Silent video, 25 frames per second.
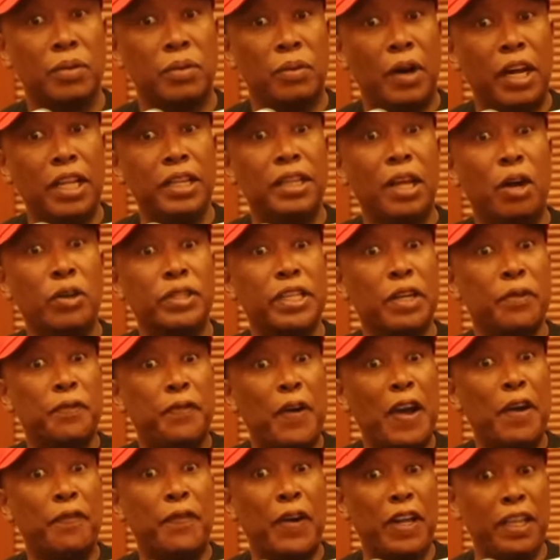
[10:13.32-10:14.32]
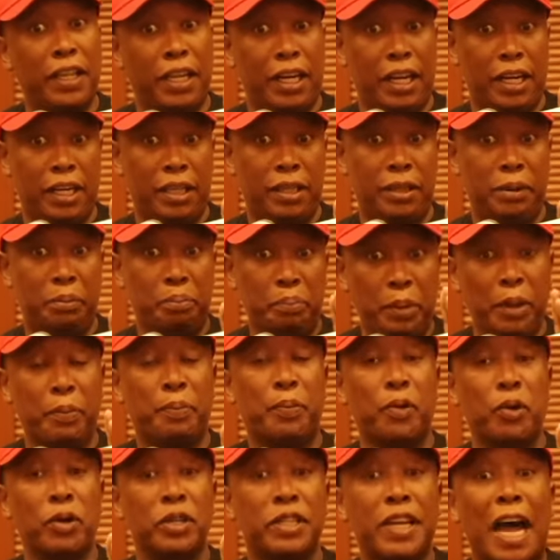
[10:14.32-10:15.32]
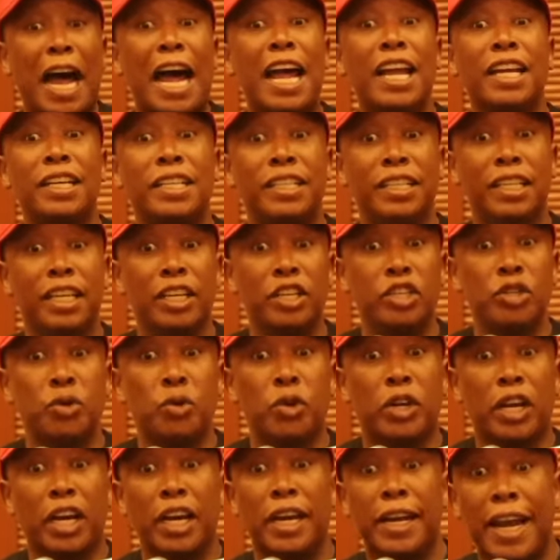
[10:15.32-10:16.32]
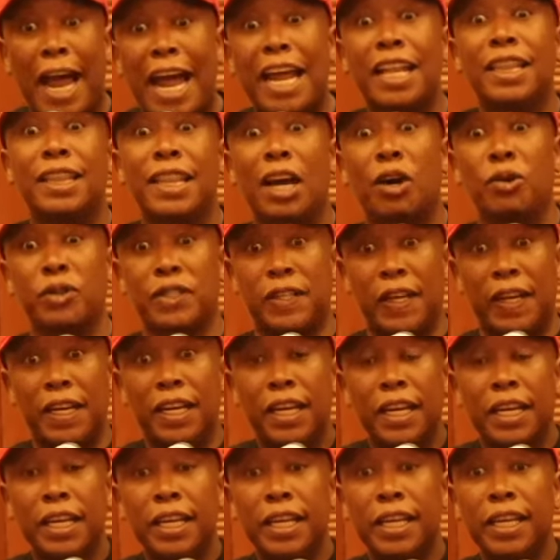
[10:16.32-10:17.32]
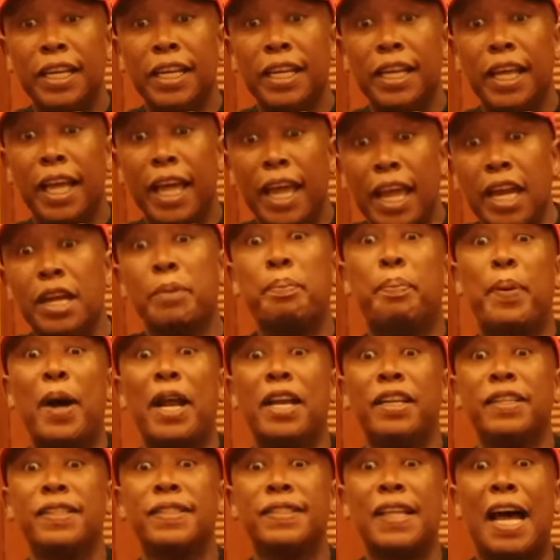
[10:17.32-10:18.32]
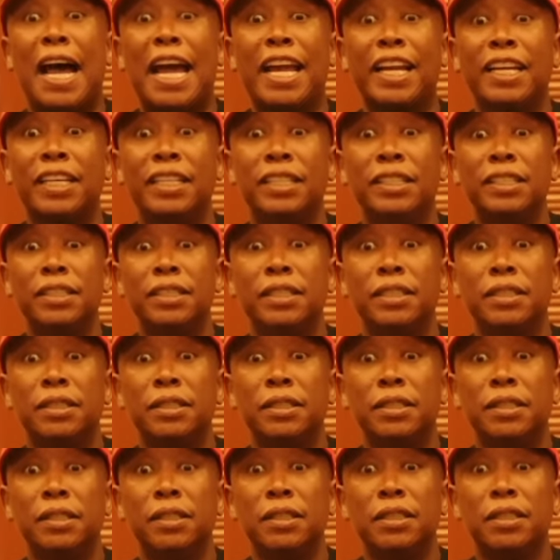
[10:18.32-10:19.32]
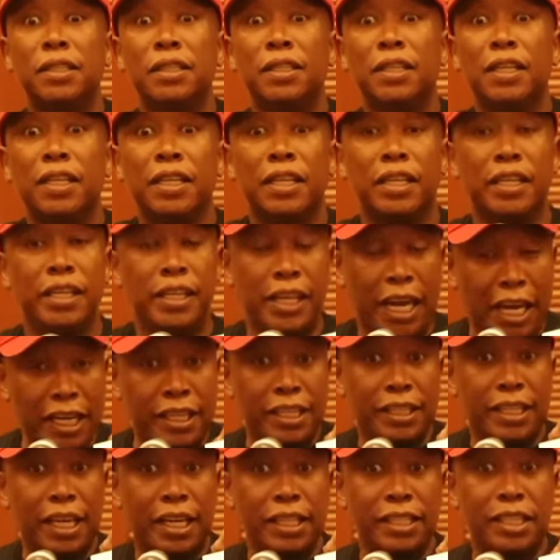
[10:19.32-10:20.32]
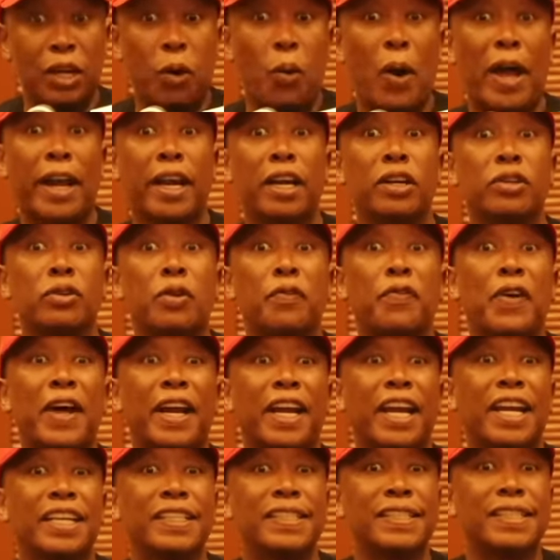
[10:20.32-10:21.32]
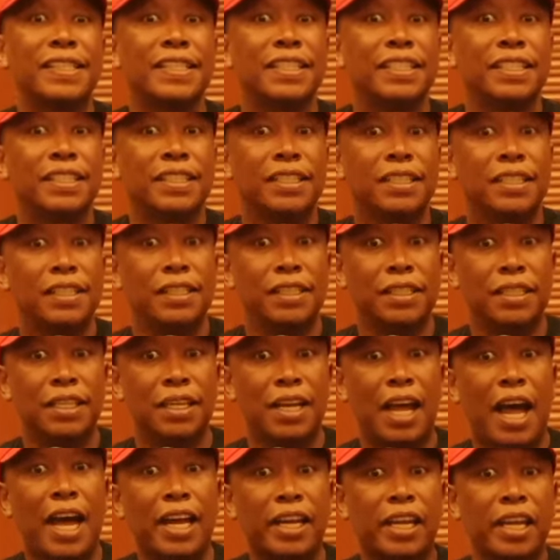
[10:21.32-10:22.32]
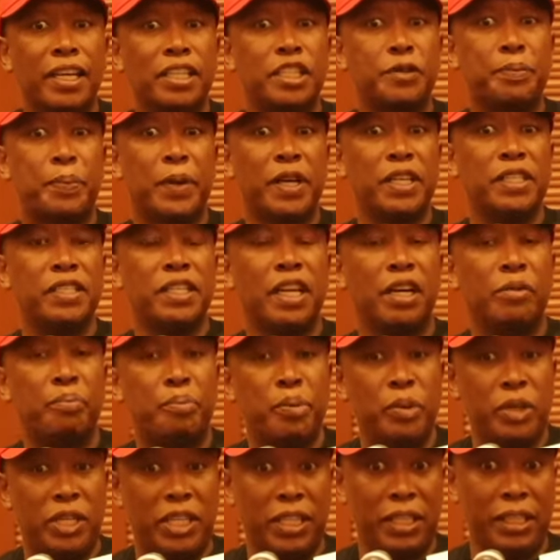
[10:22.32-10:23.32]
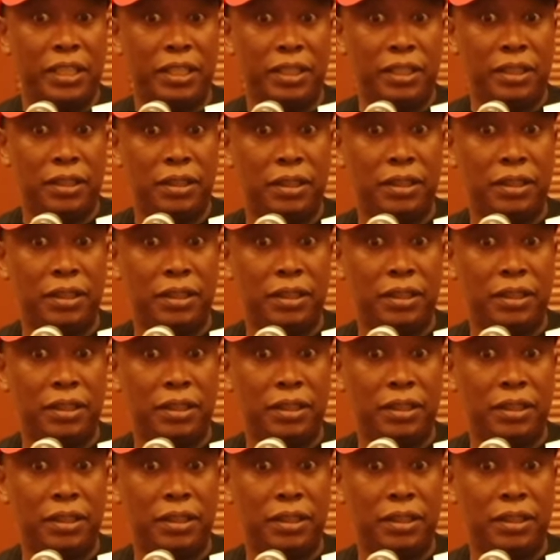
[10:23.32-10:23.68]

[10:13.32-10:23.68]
1,500 people died in Ukraine, 9,000 in Palestine. Yet there is a warrant of arrest against President Putin.